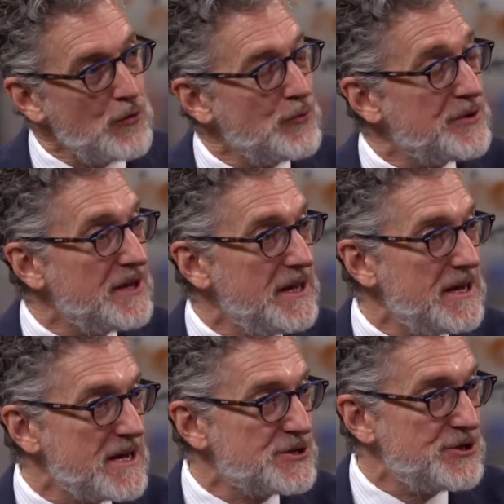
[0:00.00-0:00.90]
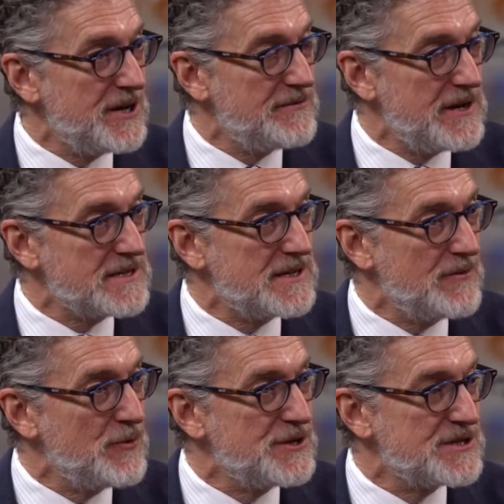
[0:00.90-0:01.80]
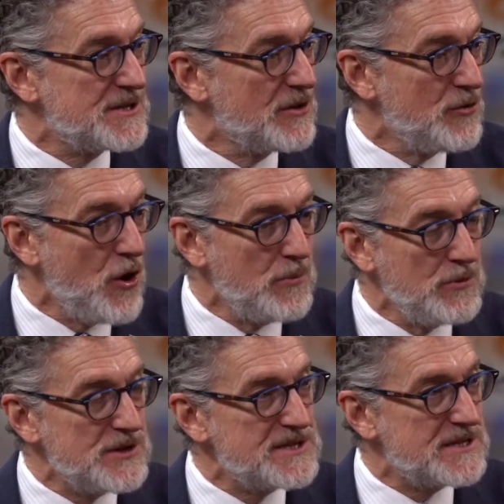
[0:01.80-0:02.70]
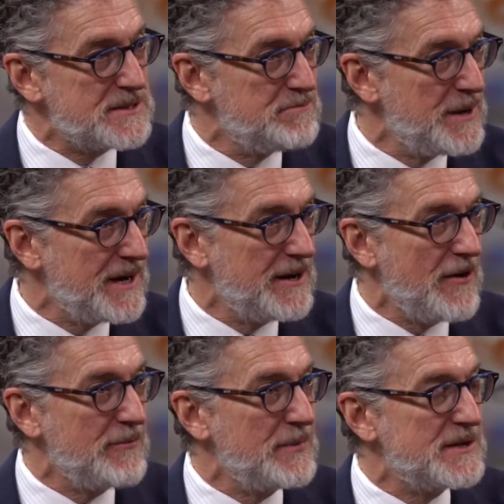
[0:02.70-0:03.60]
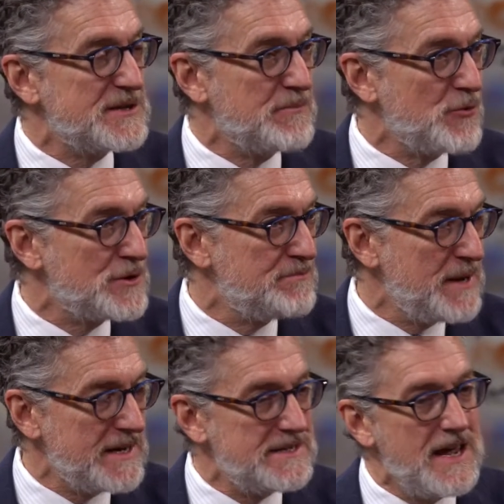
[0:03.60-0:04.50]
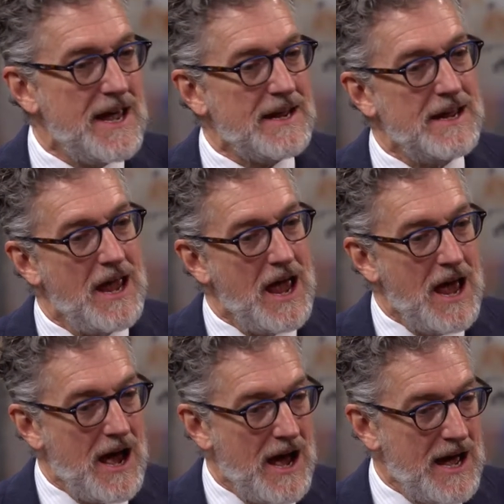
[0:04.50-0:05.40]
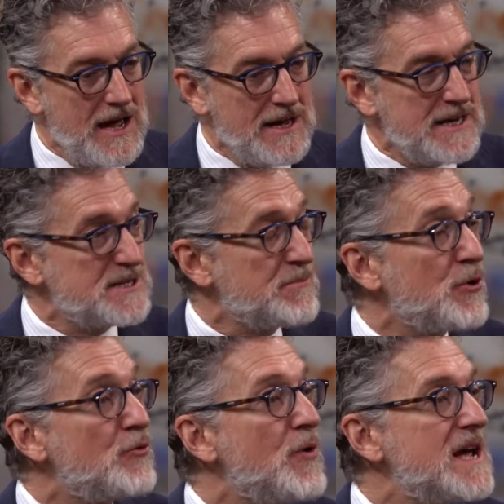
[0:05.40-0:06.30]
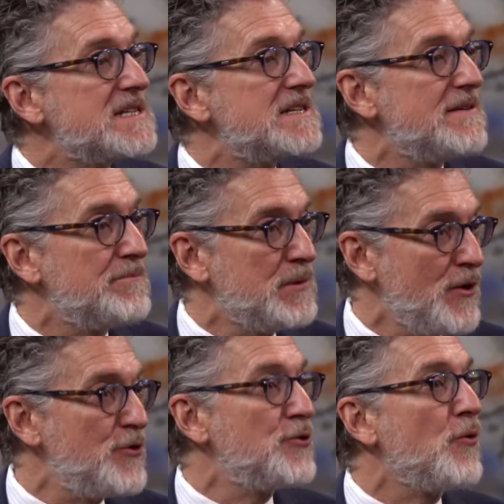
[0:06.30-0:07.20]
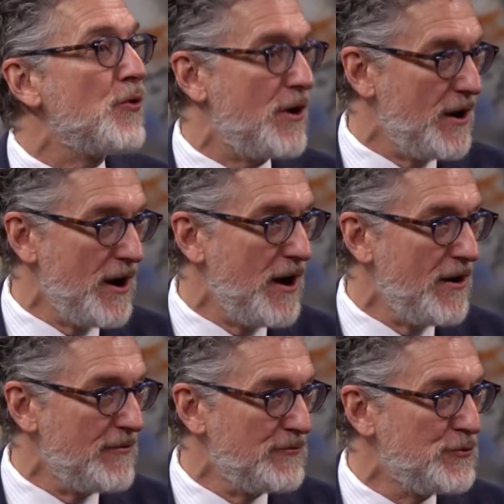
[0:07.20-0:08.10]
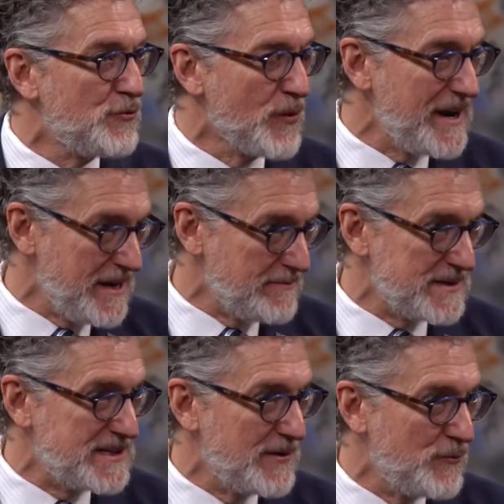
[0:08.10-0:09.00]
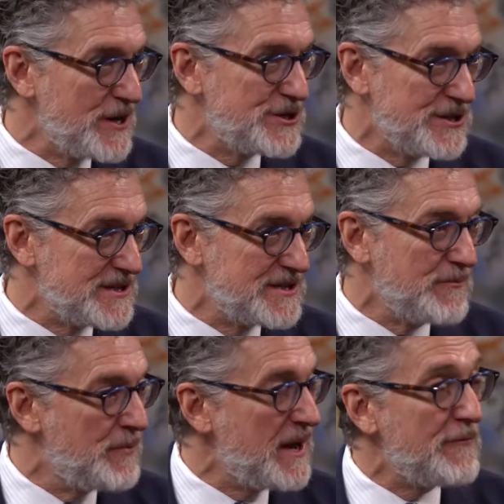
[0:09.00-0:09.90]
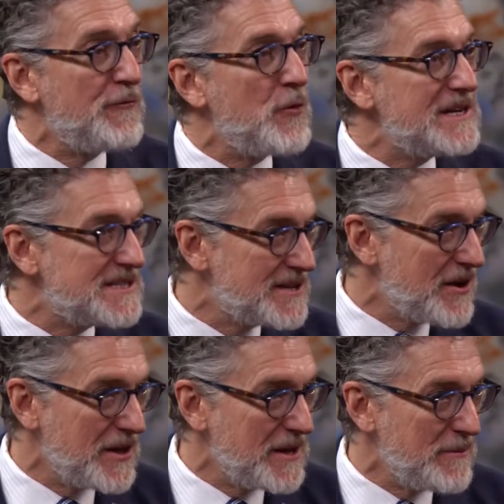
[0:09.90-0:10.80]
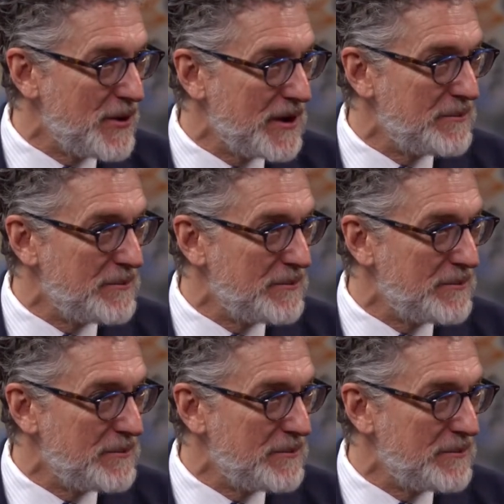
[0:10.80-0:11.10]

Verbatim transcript: with E S G investing, yeah. which is globalist, it's big government, supports big right. tech. Uh, it's a progressive plethora of dreams and wishes being foisted on the American